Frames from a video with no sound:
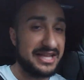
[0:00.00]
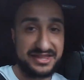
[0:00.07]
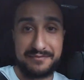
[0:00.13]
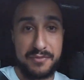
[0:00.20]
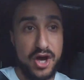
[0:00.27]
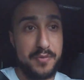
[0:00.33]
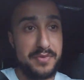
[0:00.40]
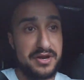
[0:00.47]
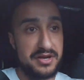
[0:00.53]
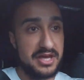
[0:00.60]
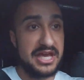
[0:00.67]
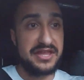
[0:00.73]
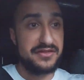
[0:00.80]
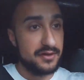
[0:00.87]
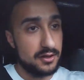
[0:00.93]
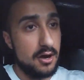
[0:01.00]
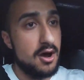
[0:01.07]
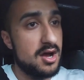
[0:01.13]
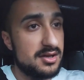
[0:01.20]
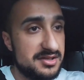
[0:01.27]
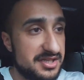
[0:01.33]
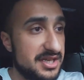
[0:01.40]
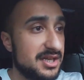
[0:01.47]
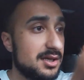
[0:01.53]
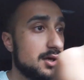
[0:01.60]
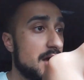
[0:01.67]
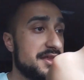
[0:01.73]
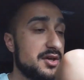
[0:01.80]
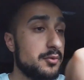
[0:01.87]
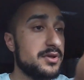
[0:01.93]
at the moment in the car scene,
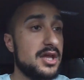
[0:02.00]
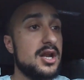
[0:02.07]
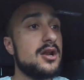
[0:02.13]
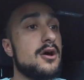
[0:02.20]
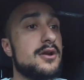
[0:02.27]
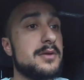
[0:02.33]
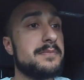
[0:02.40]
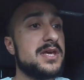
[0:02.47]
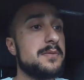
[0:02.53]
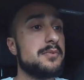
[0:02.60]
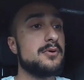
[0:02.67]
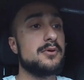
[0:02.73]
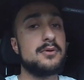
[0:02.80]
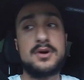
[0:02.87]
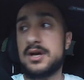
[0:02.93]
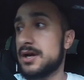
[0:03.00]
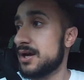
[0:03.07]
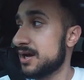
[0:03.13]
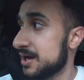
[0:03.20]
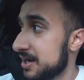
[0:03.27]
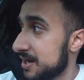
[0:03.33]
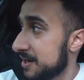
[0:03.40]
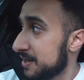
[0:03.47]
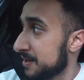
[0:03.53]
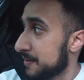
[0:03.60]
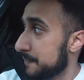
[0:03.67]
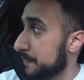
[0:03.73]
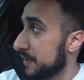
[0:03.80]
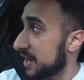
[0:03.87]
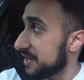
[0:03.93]
I think, with a lot of people.
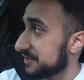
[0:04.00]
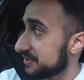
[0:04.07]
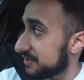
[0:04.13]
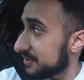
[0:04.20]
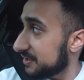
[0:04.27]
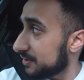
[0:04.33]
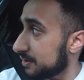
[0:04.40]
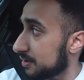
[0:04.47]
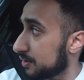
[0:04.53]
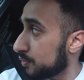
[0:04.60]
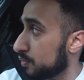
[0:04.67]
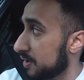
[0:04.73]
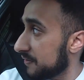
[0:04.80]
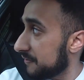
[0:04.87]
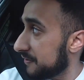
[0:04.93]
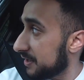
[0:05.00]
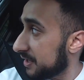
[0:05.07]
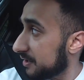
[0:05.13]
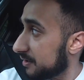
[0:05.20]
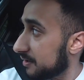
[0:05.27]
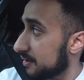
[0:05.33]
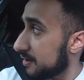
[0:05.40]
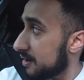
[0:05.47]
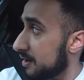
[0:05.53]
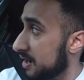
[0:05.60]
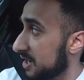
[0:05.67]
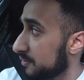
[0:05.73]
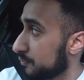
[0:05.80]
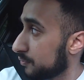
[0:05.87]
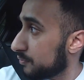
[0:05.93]
But the one thing
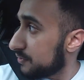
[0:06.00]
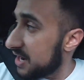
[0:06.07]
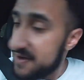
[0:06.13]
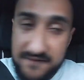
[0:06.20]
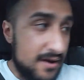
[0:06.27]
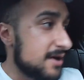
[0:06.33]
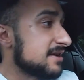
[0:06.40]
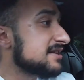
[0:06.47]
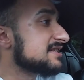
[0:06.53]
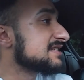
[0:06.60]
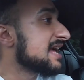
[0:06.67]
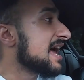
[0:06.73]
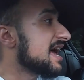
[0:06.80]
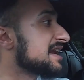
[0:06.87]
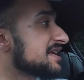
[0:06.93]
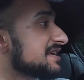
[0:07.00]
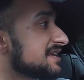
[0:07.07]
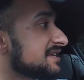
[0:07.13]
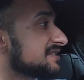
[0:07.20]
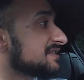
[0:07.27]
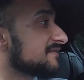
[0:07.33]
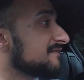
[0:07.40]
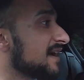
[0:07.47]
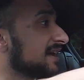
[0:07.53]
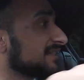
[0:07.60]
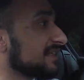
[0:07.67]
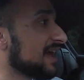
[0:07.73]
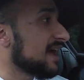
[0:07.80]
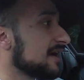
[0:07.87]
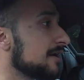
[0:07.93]
I will never understand is the fact
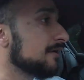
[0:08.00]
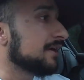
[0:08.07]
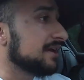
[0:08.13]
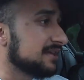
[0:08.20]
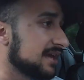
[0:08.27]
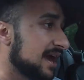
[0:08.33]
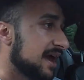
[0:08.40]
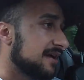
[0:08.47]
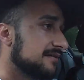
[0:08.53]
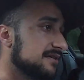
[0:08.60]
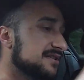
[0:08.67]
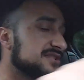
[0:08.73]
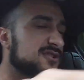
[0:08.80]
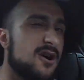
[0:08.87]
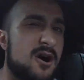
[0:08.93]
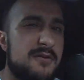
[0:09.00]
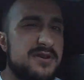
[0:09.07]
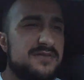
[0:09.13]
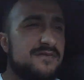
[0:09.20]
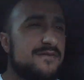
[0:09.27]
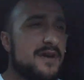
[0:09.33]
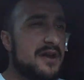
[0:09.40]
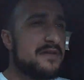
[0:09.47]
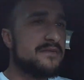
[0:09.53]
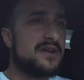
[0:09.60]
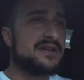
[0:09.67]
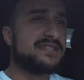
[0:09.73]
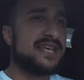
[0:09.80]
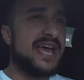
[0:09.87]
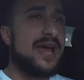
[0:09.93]
that, okay, yeah, this car is very,
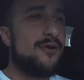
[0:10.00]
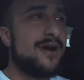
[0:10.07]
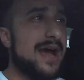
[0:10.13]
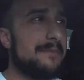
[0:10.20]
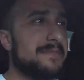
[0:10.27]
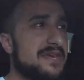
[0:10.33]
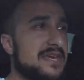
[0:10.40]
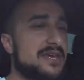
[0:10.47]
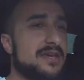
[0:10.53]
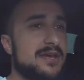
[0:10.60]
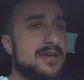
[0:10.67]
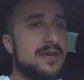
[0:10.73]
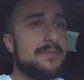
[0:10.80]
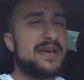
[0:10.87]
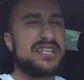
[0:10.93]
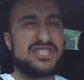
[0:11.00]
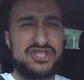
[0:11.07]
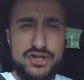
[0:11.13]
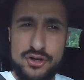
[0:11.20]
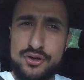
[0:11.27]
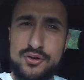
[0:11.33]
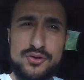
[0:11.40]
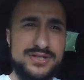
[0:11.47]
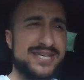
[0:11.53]
very tail happy, but it's too